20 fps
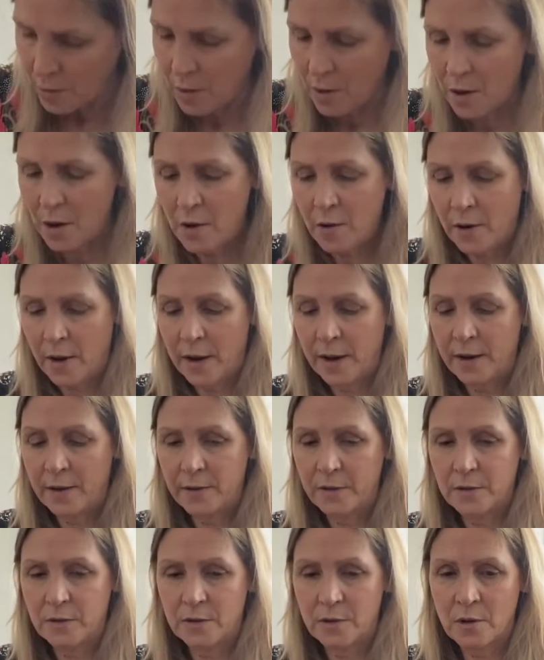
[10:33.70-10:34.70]
Okay,
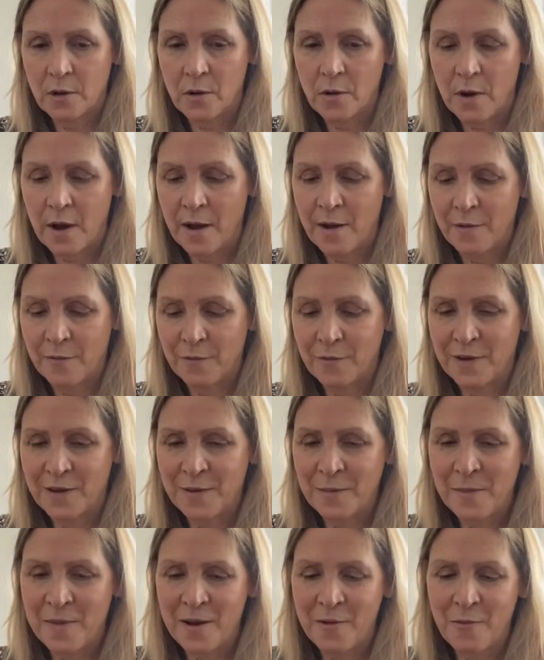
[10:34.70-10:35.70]
so I have
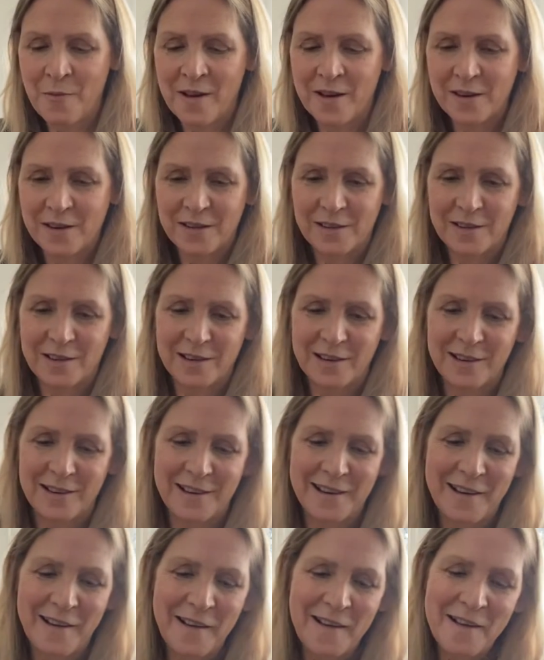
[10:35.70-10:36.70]
written my wish
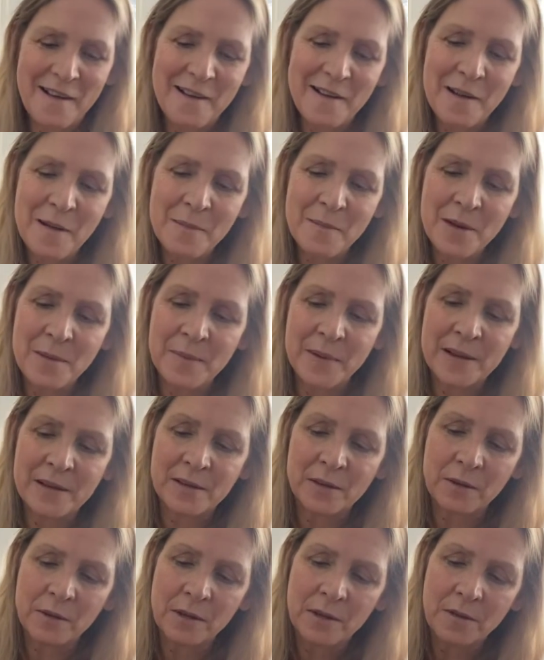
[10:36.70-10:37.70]
on my
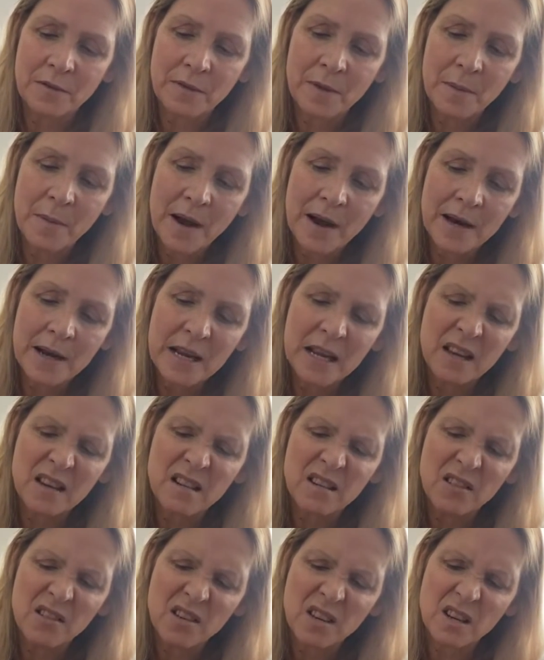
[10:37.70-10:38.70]
basil leaf. I'm hiding it
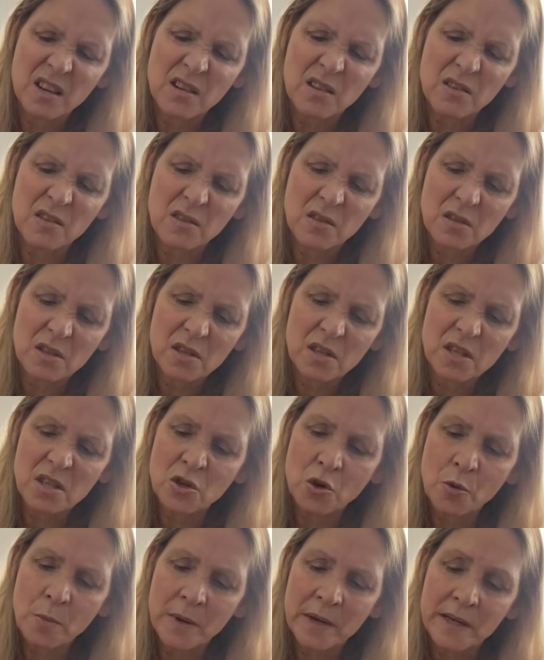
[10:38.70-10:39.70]
under here. So it's
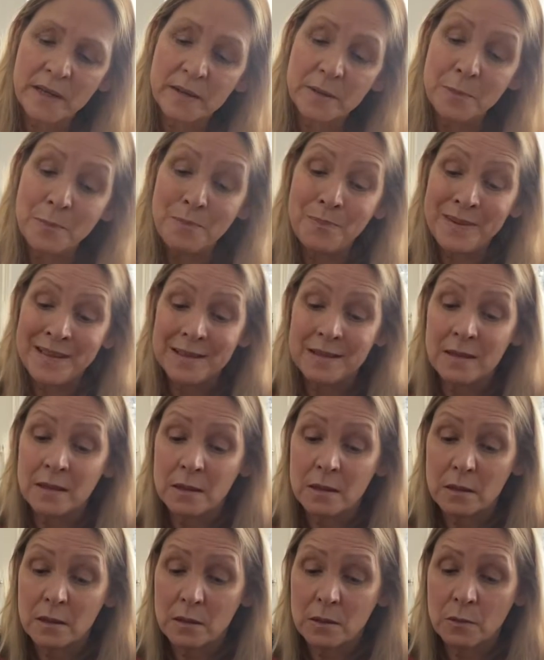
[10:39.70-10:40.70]
nobody's
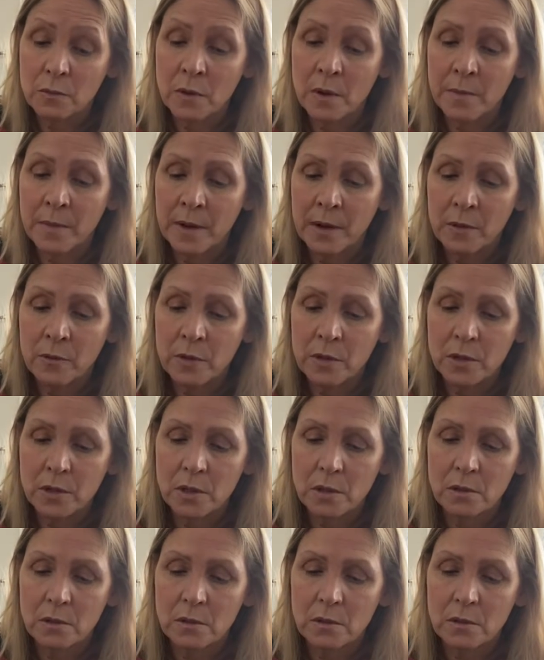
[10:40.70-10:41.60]
business what my wish is.